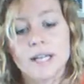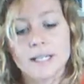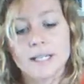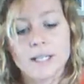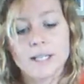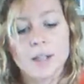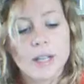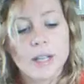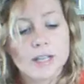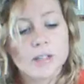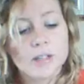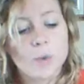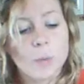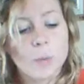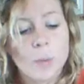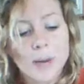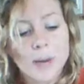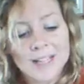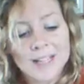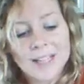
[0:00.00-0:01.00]
Until it gets to a
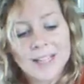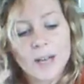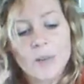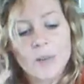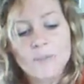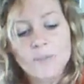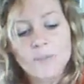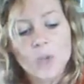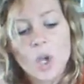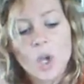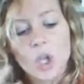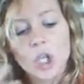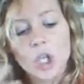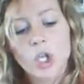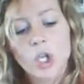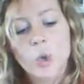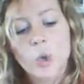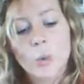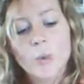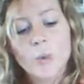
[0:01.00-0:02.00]
point that,
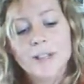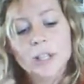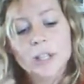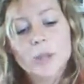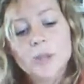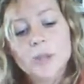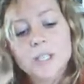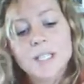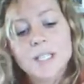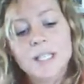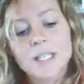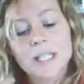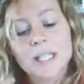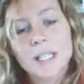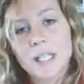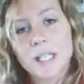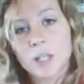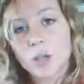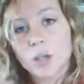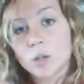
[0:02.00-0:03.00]
we loosen
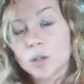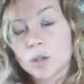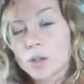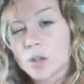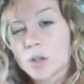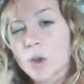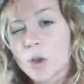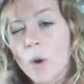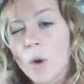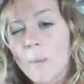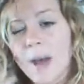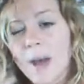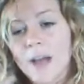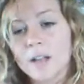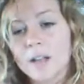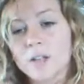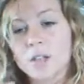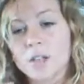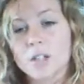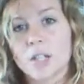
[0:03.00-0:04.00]
the ego so
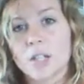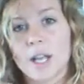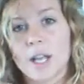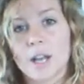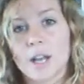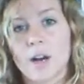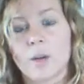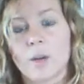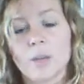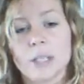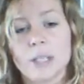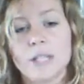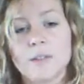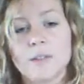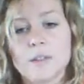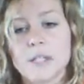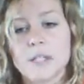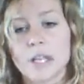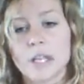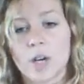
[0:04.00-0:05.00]
much and our
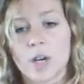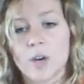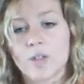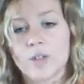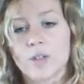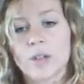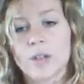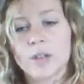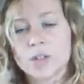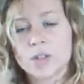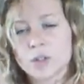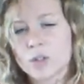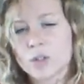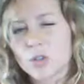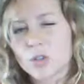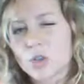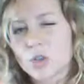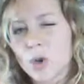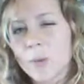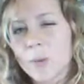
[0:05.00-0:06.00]
beliefs and our fears
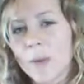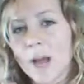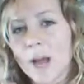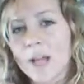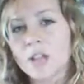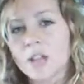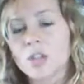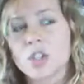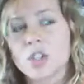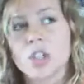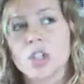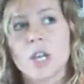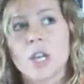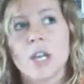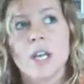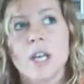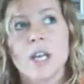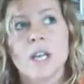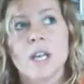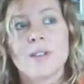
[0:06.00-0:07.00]
so much
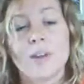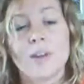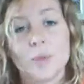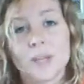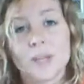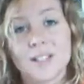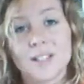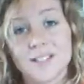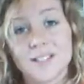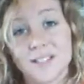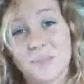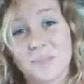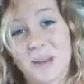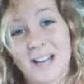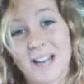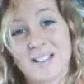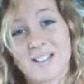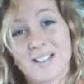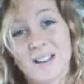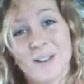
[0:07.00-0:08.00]
that we can see
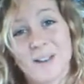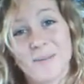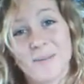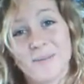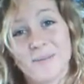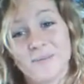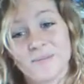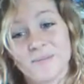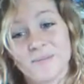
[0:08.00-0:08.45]
past them.